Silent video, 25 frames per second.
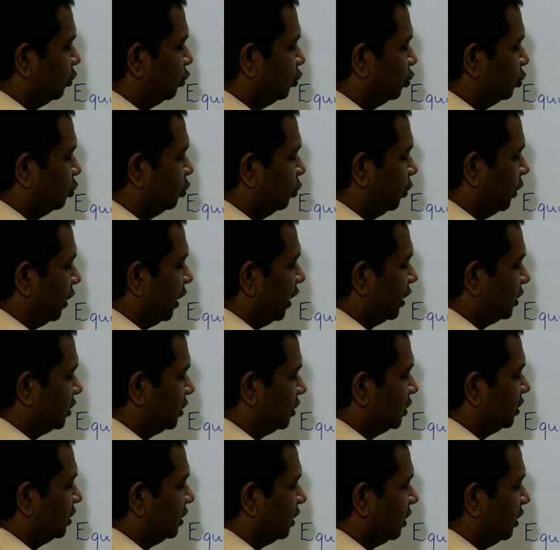
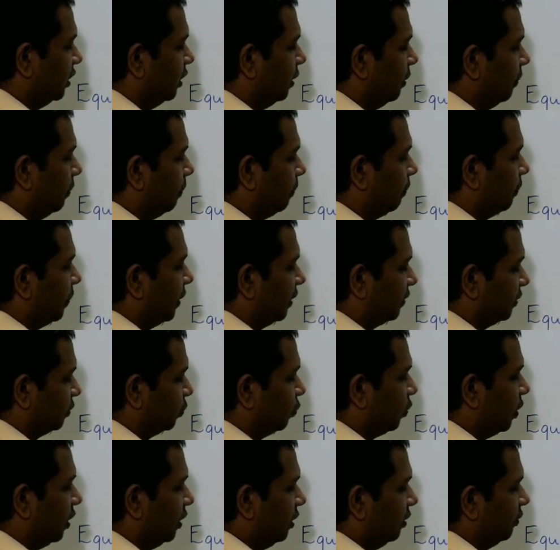2H plus
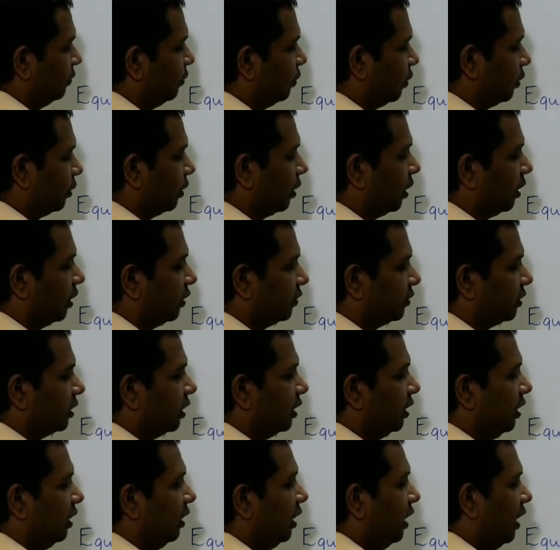1 for your
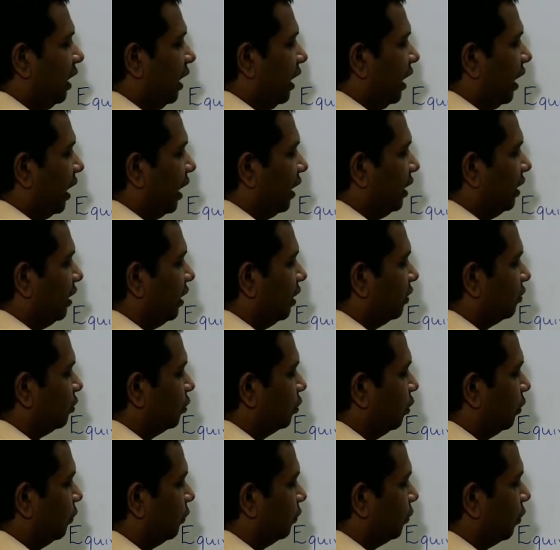understanding and
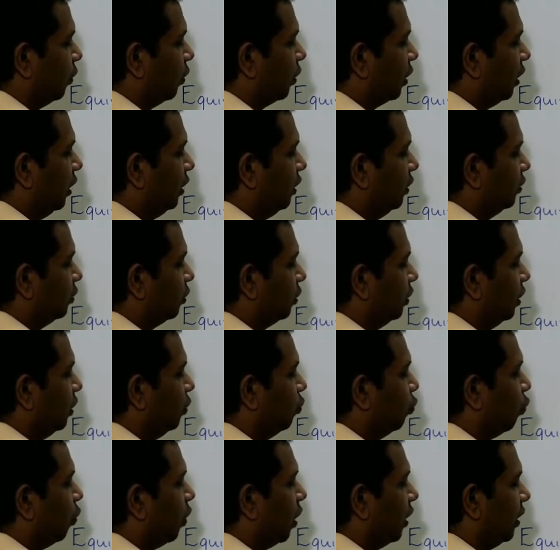SO4 it is only
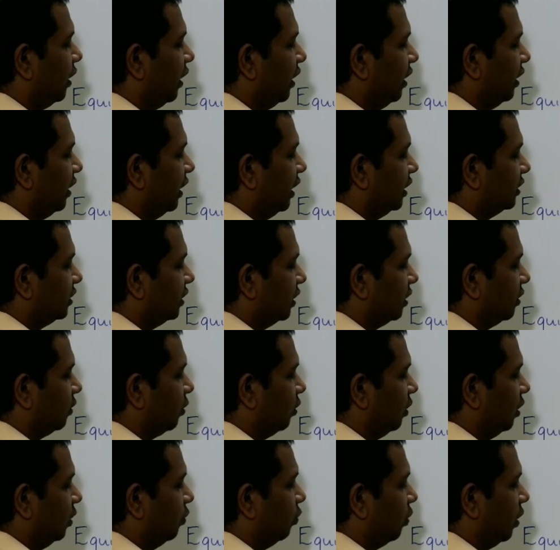1 in nature
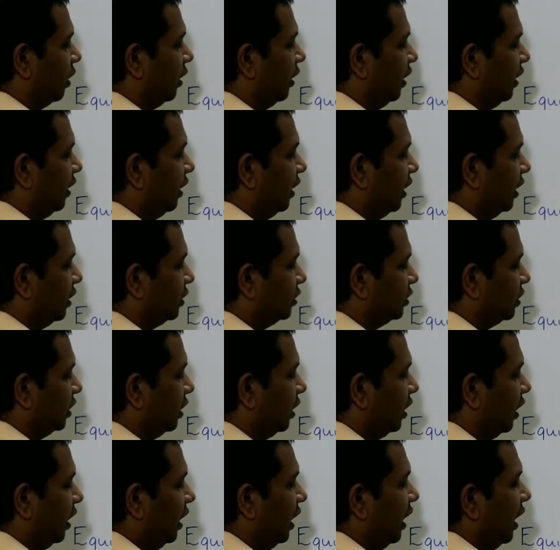only 1 in
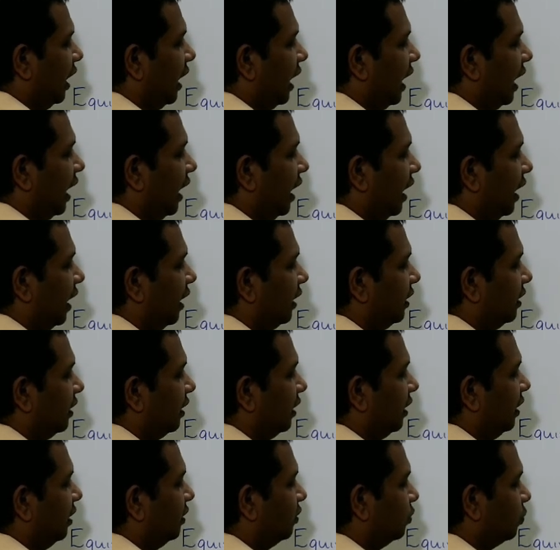nature
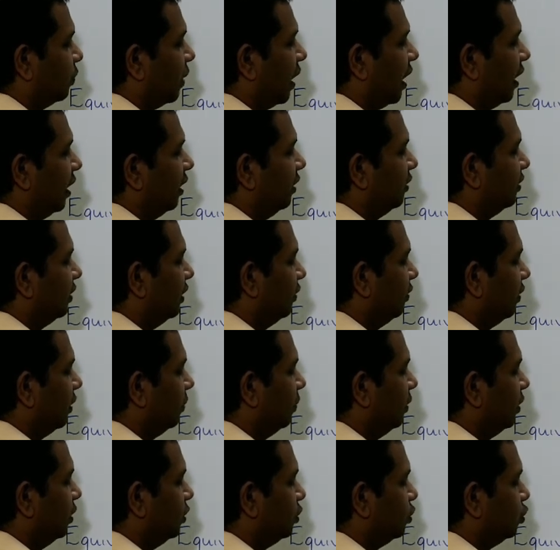and its valency will
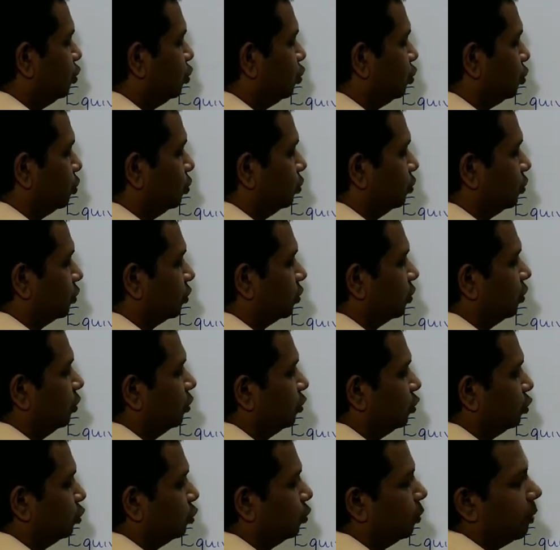be 2 so
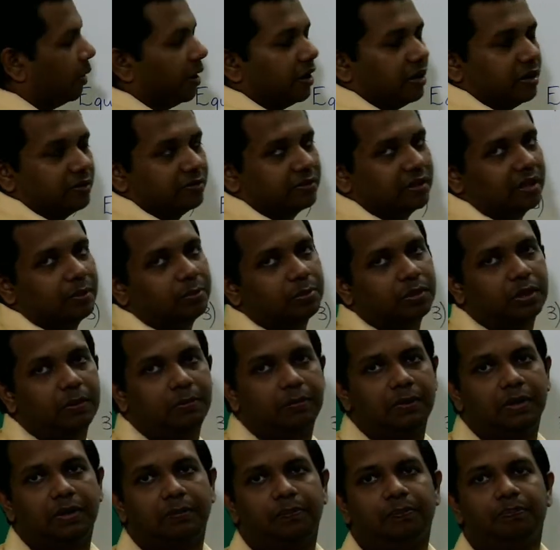2 minus I am
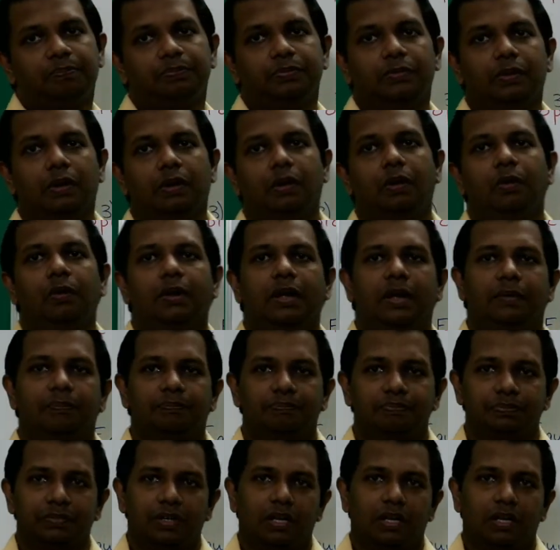keeping okay